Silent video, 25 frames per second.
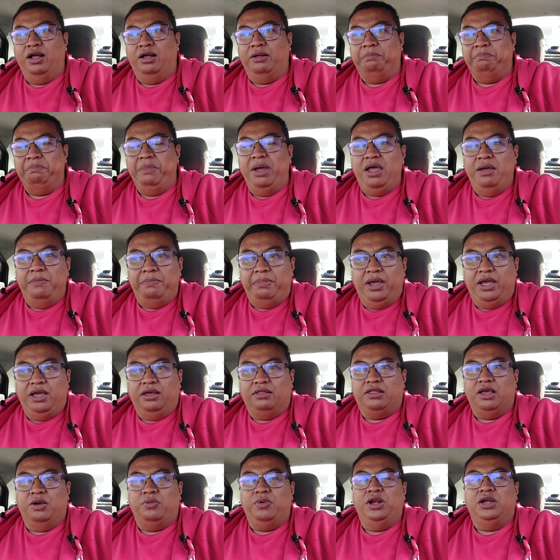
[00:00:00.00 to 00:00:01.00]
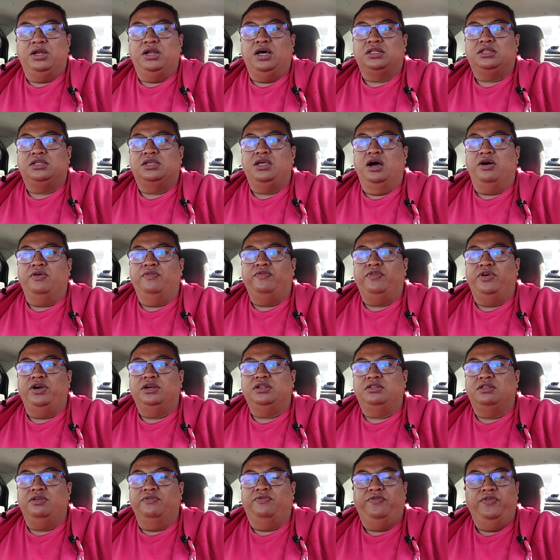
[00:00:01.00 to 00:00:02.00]
maybe they will not convert
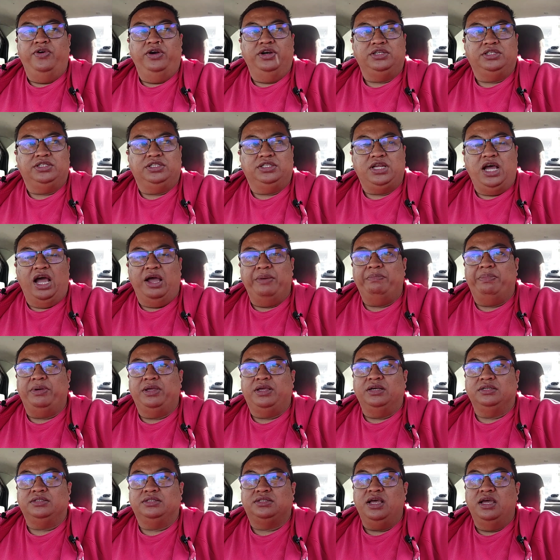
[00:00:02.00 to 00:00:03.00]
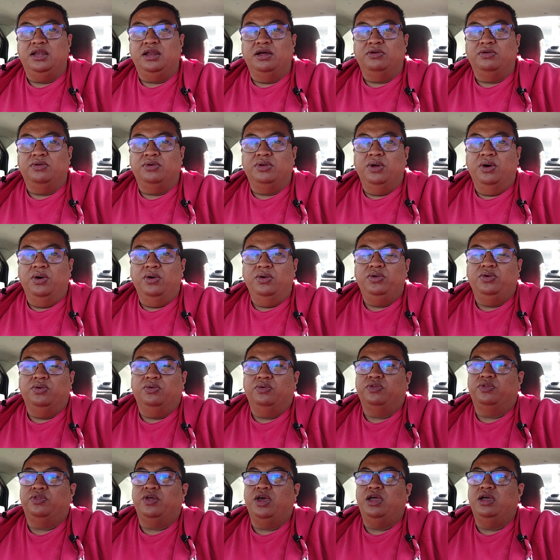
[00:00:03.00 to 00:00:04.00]
the first time because they don't know
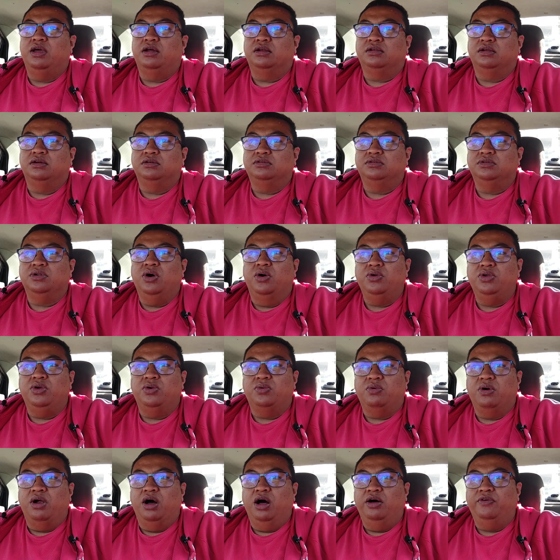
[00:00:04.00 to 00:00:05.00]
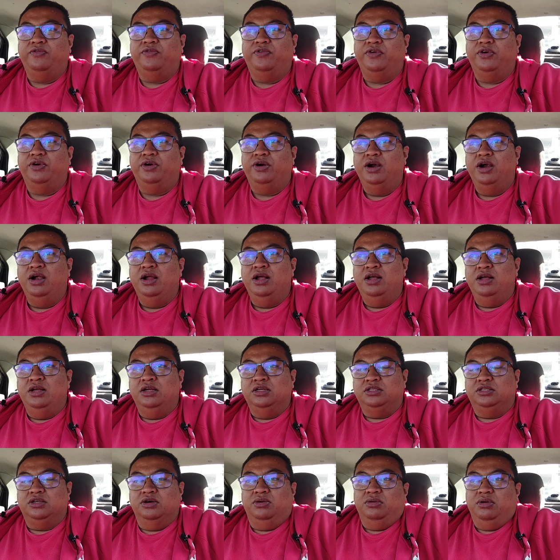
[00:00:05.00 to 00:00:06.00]
you, they don't know your offer.
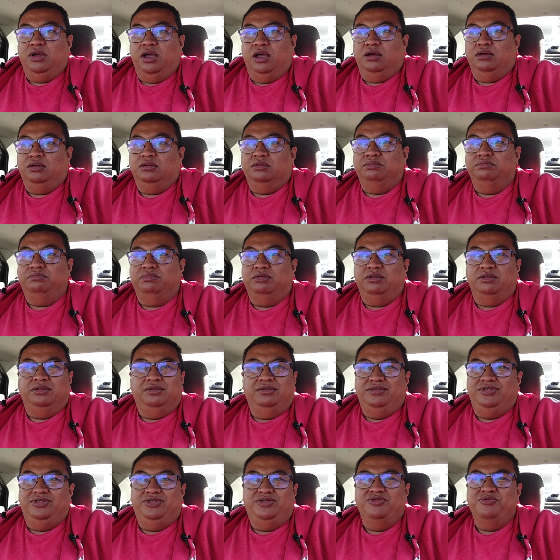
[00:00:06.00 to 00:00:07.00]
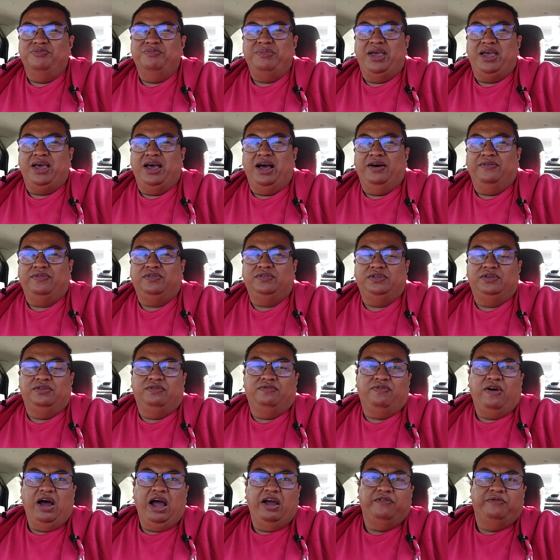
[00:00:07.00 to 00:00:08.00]
So you may have
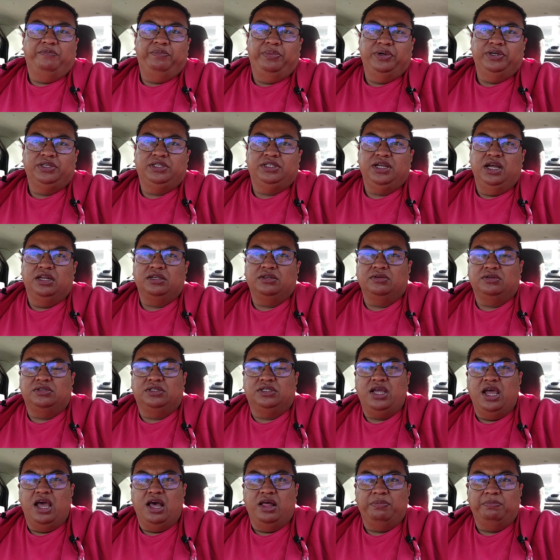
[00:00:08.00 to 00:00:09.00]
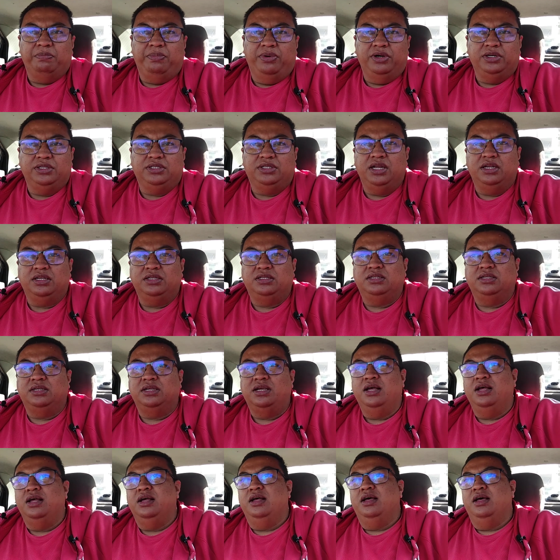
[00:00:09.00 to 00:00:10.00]
5% or 10%
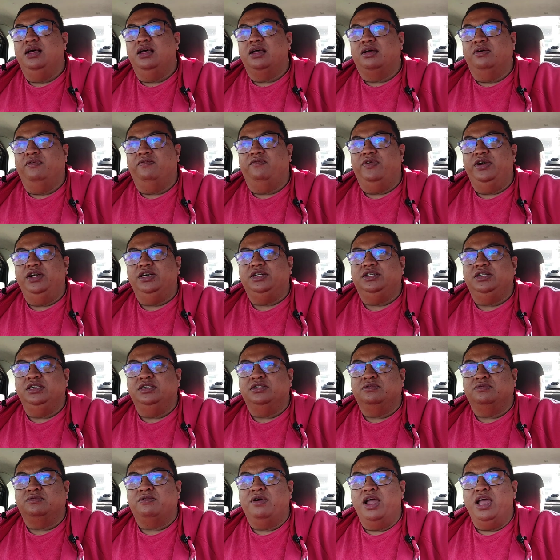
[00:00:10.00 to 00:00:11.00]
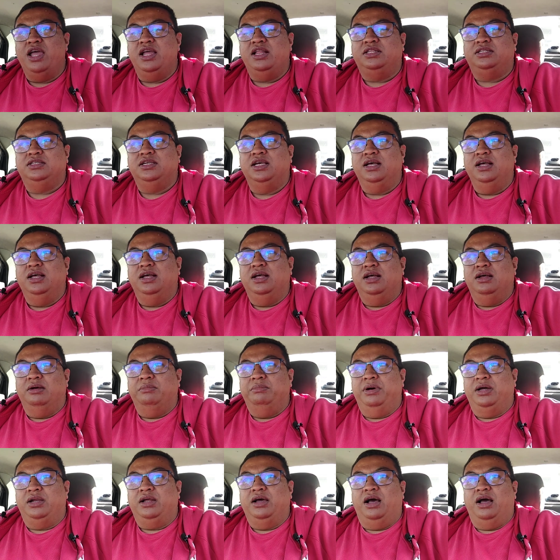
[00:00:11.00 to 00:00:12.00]
conversion rate,
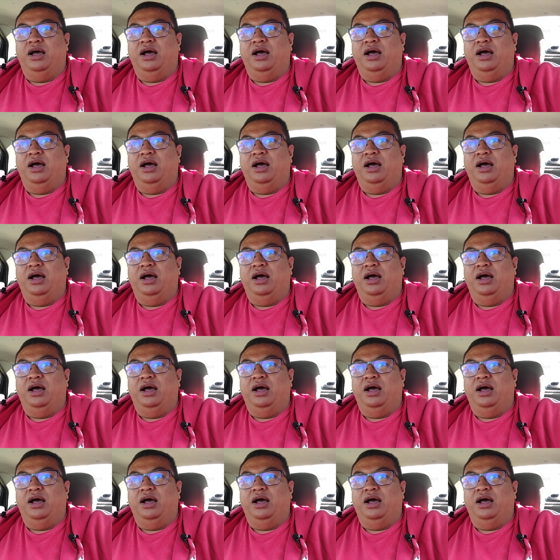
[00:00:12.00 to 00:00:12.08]
but